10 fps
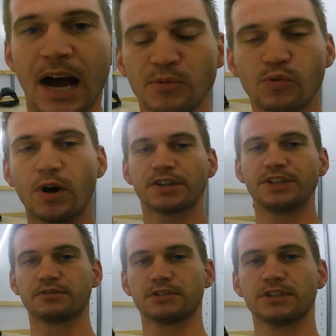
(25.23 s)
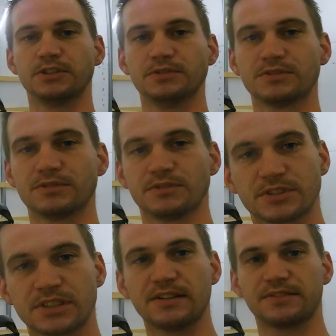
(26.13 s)
I'm gonna walk you through
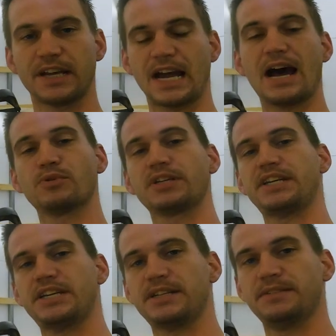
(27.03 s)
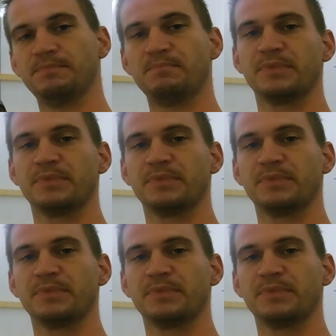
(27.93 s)
stuff like I would get